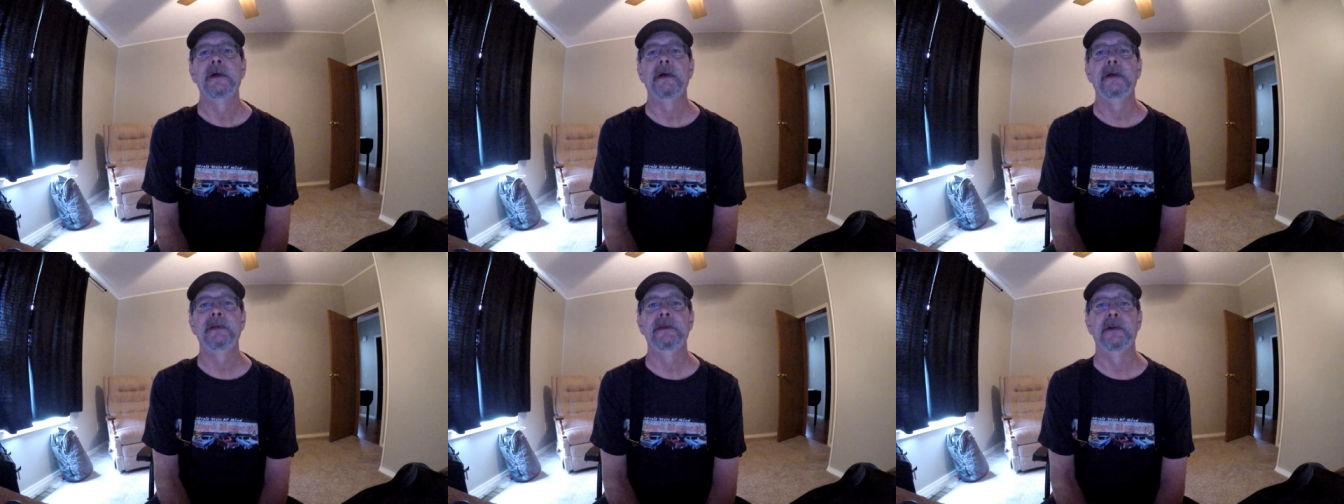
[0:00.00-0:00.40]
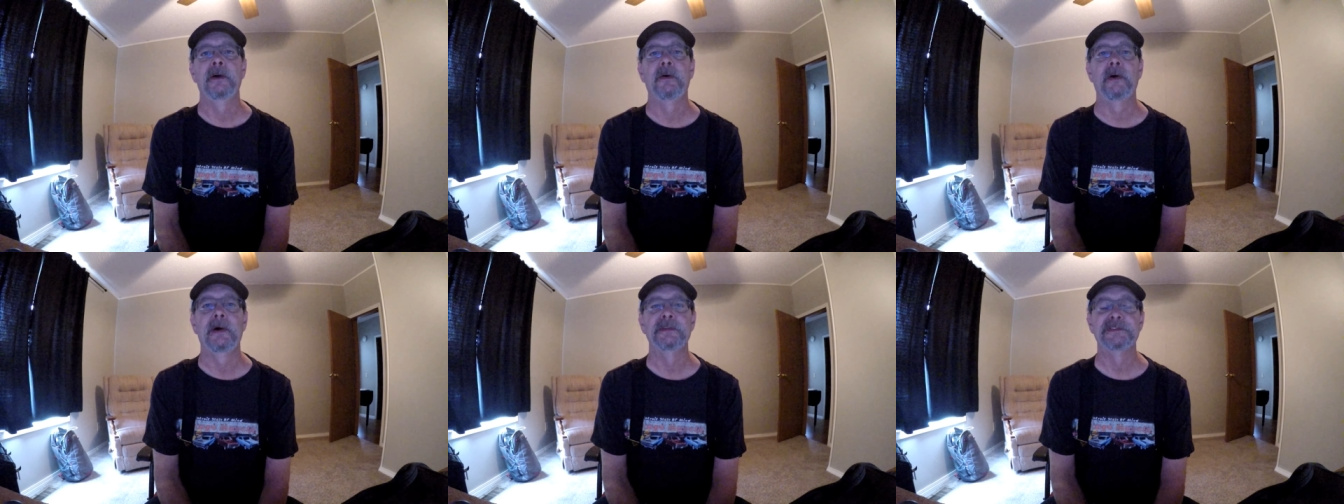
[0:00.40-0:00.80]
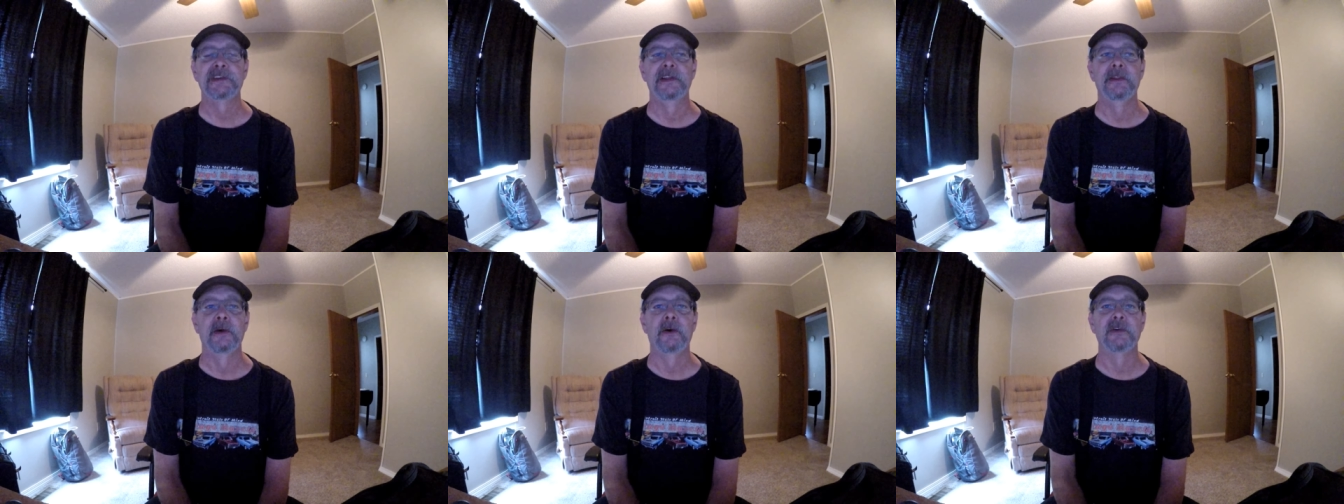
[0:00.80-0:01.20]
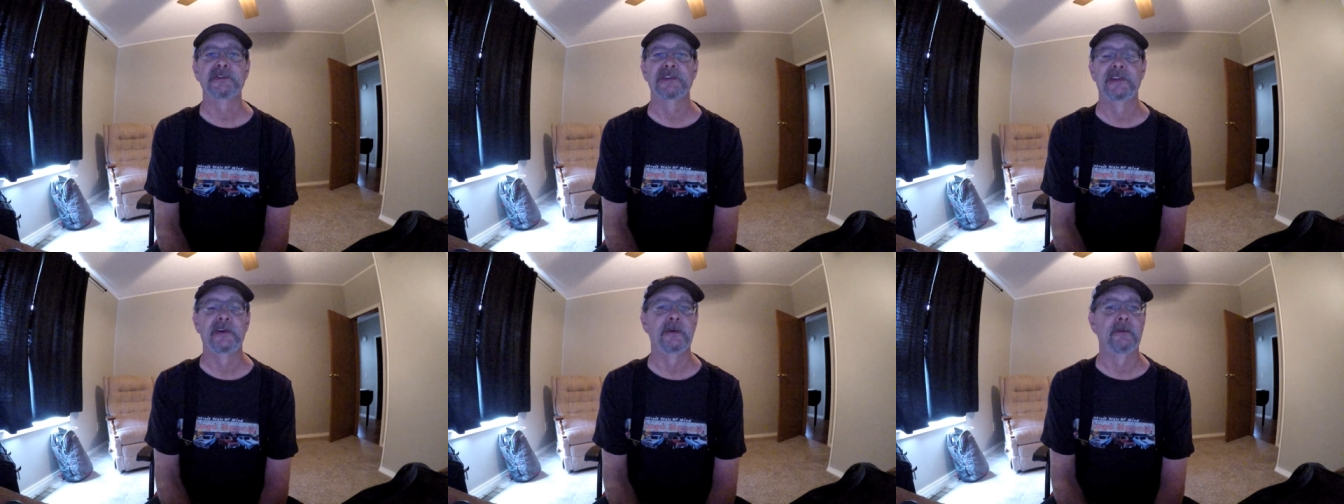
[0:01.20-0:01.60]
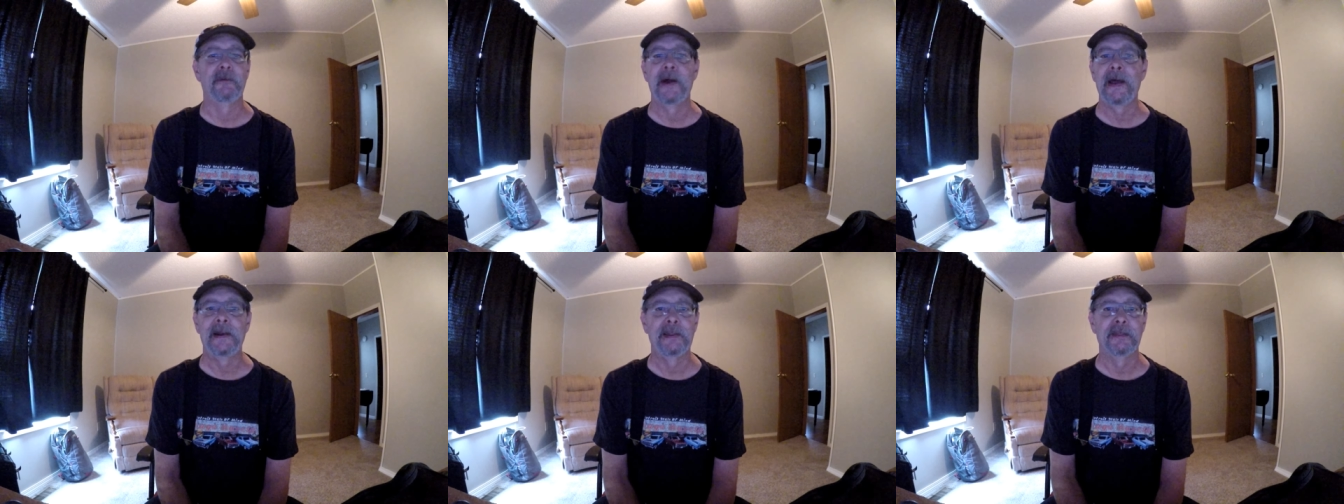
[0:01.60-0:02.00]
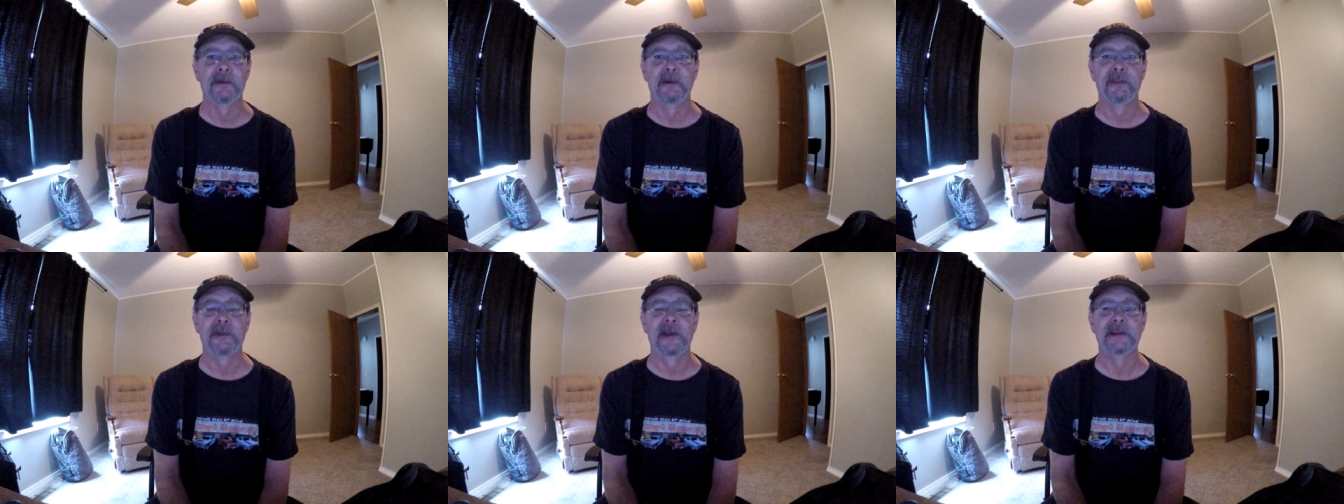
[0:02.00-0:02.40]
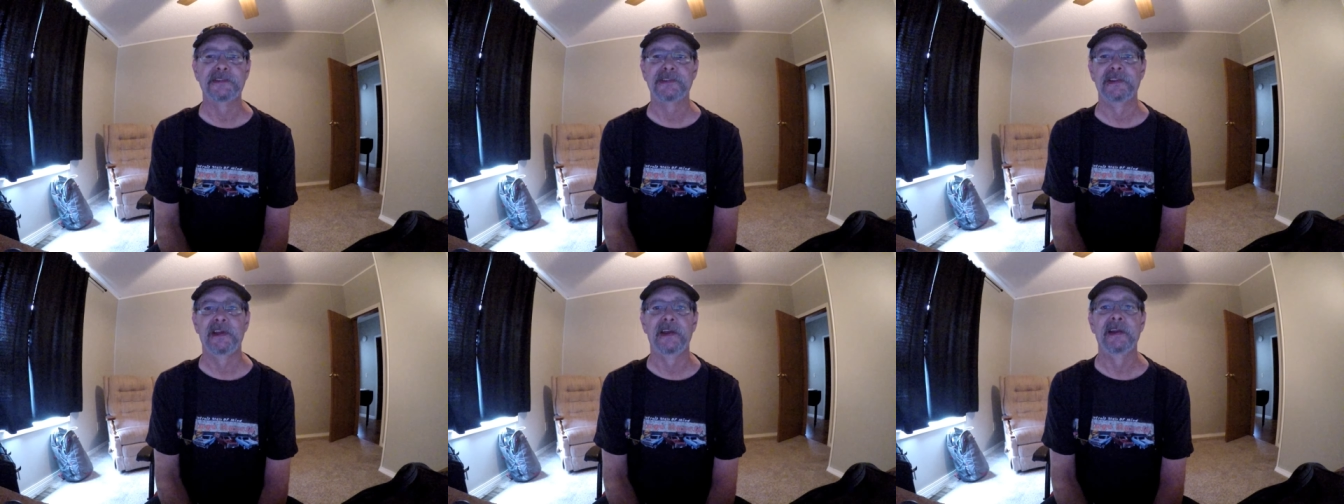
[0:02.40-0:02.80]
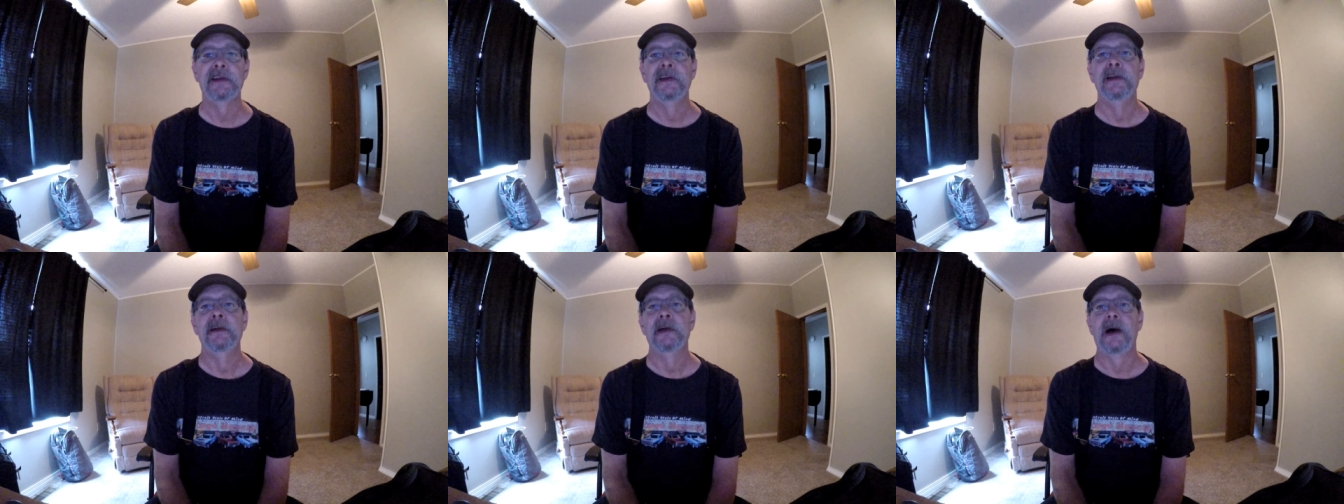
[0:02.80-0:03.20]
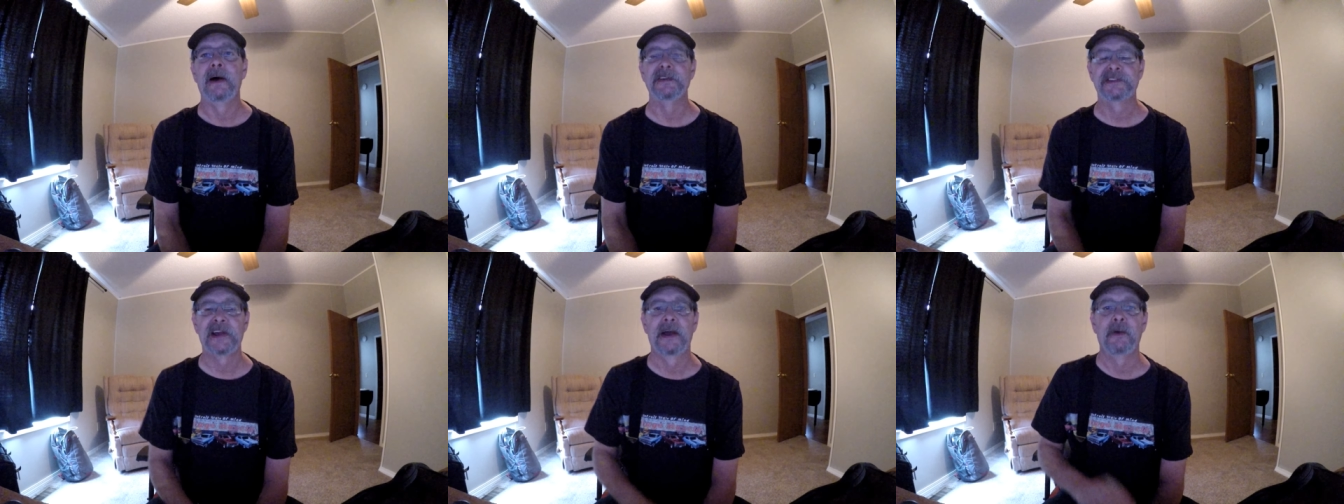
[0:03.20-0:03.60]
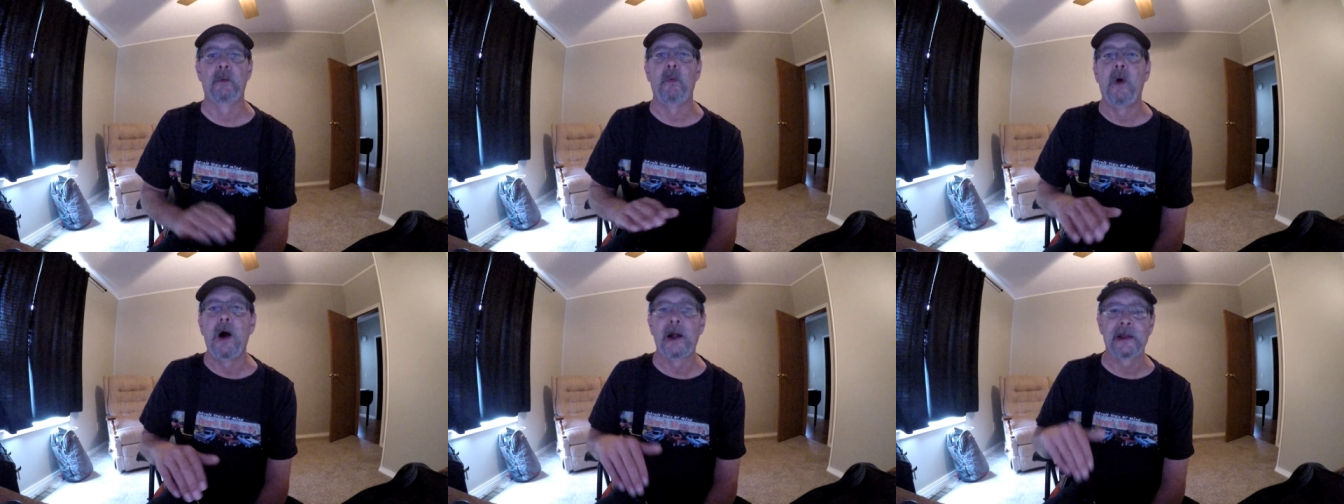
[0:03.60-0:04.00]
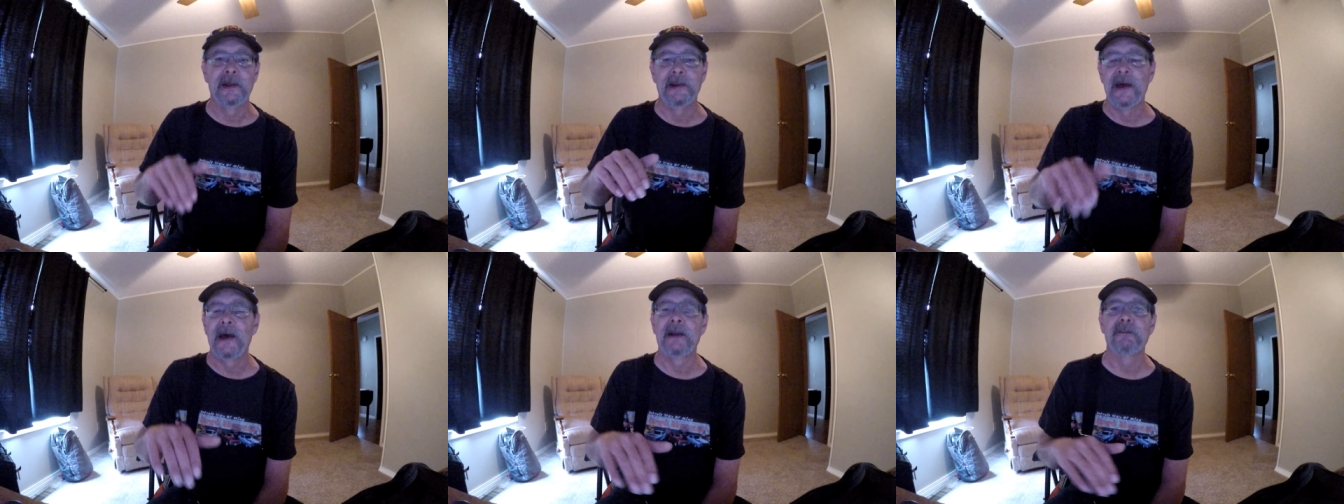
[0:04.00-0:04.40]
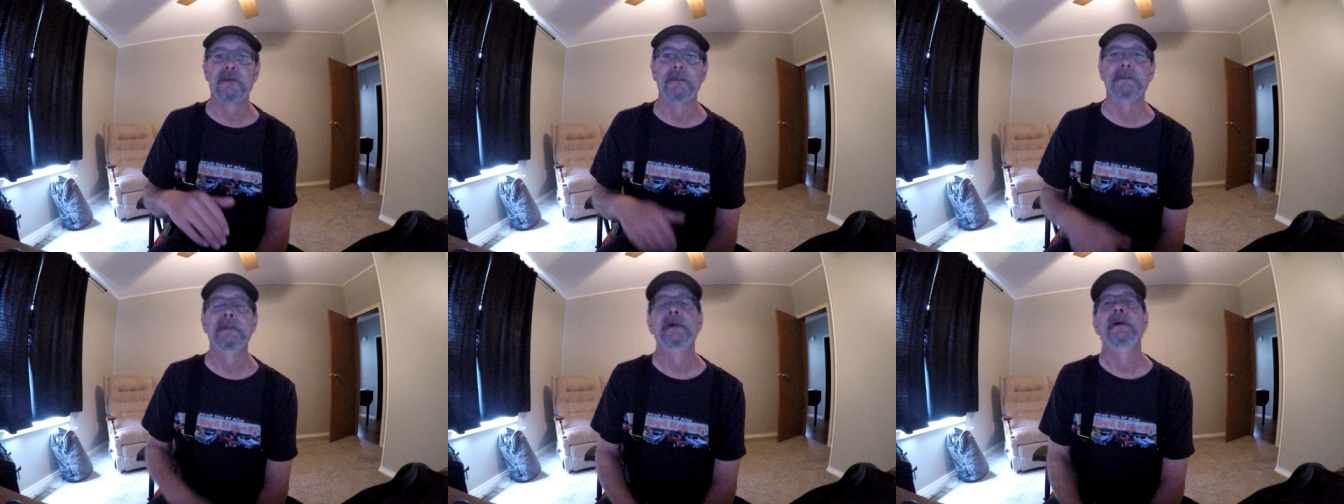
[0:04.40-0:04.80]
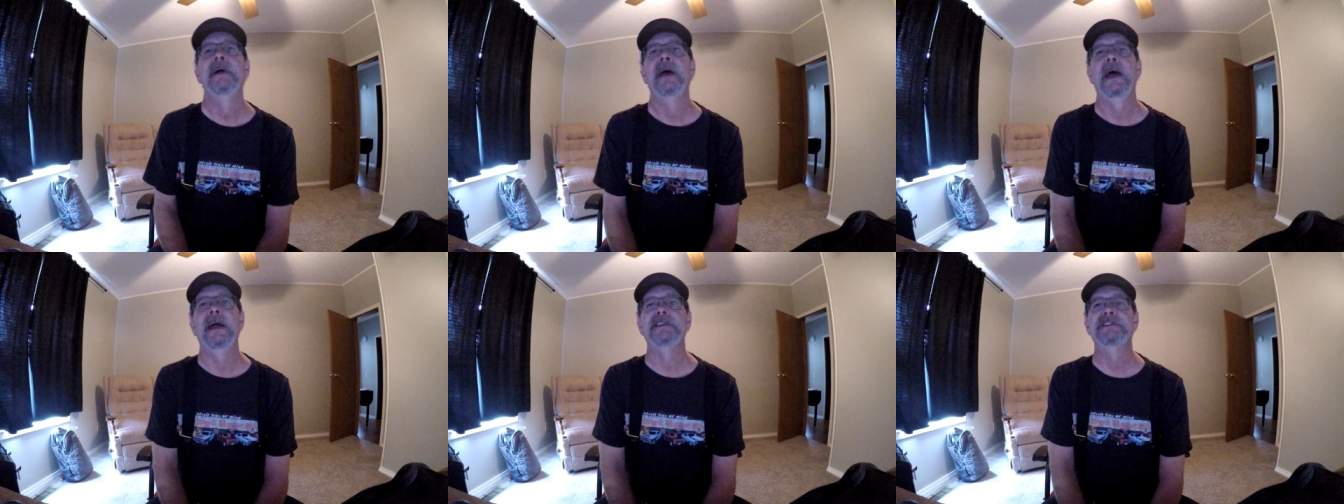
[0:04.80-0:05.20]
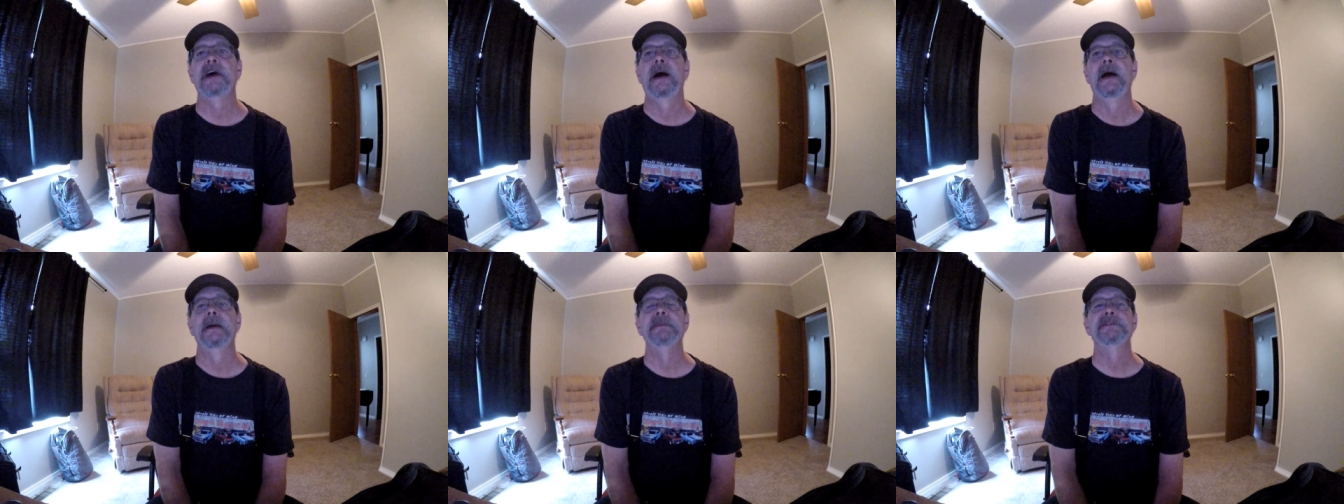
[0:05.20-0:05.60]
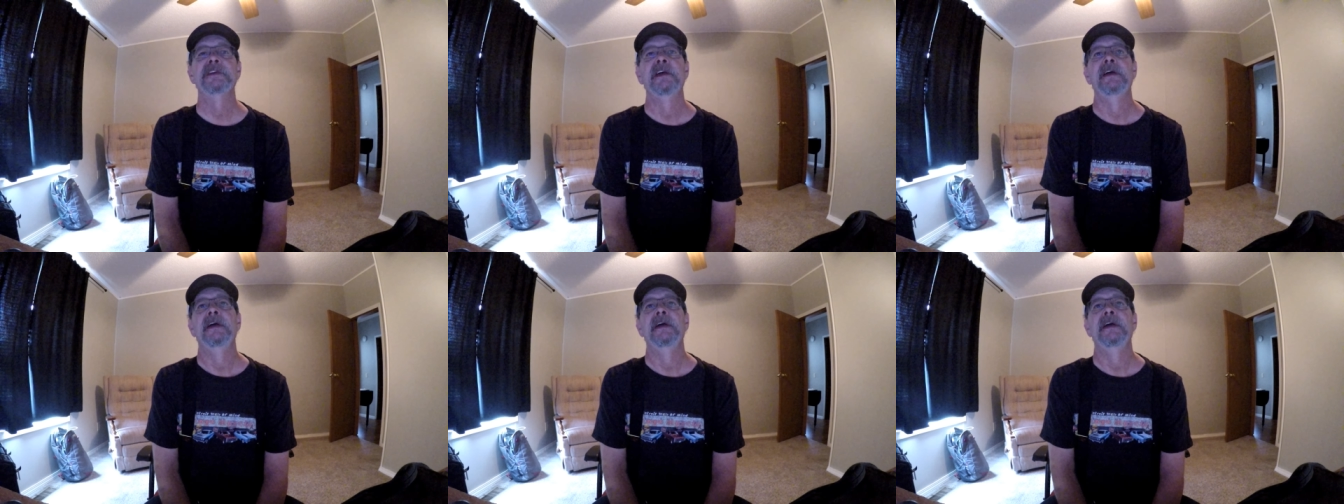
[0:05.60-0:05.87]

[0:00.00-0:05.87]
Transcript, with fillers: you know, I was in those and they were ratty little things and they, I was kind of walking out of them at times.